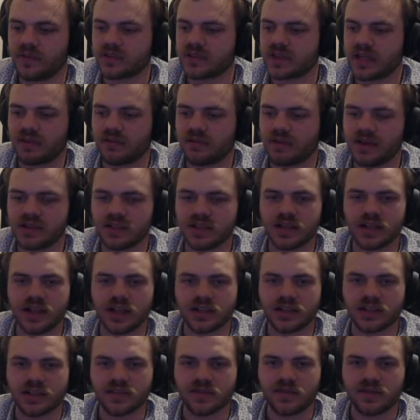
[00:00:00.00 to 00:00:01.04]
otherwise I
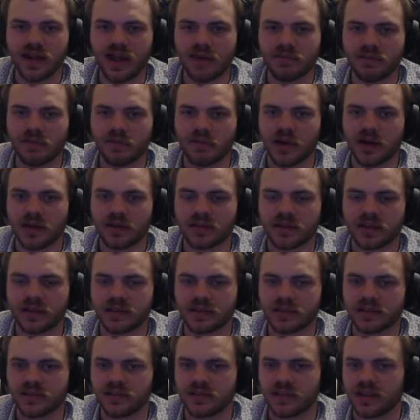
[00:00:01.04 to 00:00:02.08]
just flap about
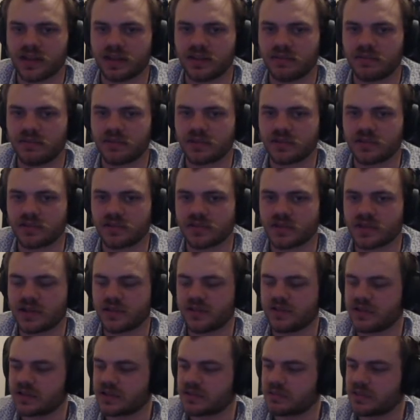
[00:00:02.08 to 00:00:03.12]
things if they are too
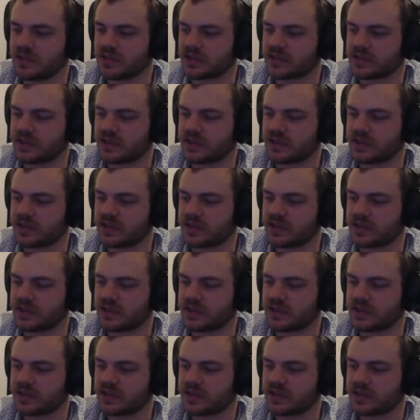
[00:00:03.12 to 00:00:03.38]
serious. But